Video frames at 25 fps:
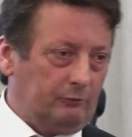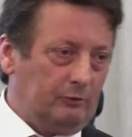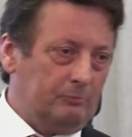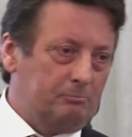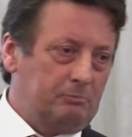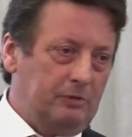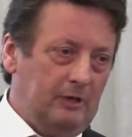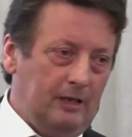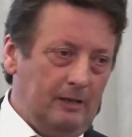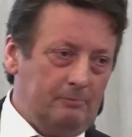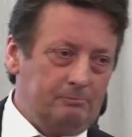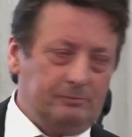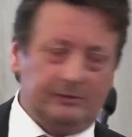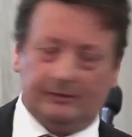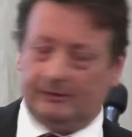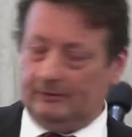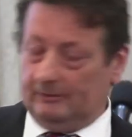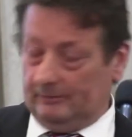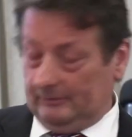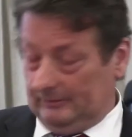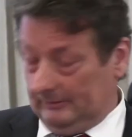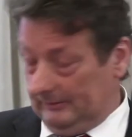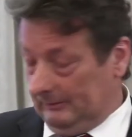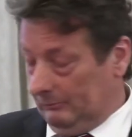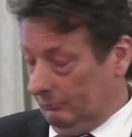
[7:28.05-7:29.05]
Republic
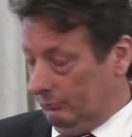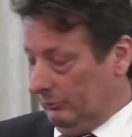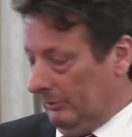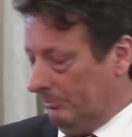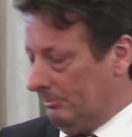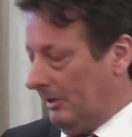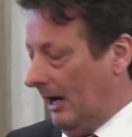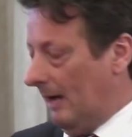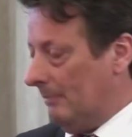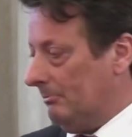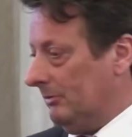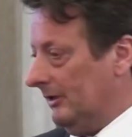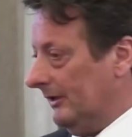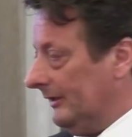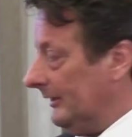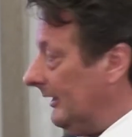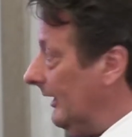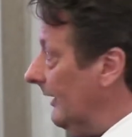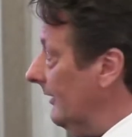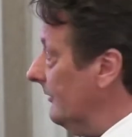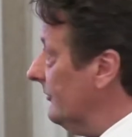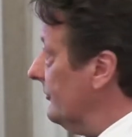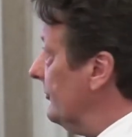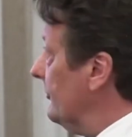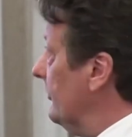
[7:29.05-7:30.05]

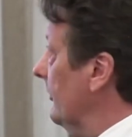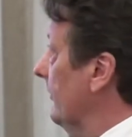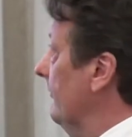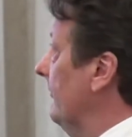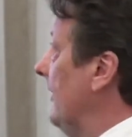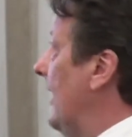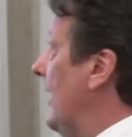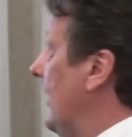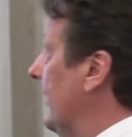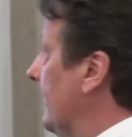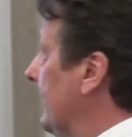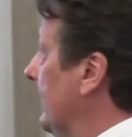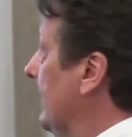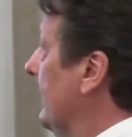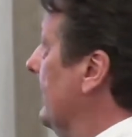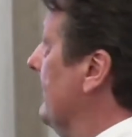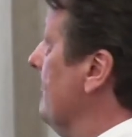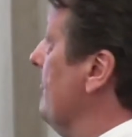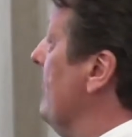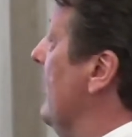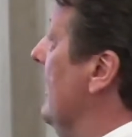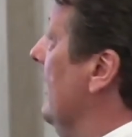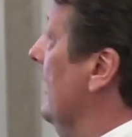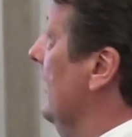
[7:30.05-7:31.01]
and Slovakia.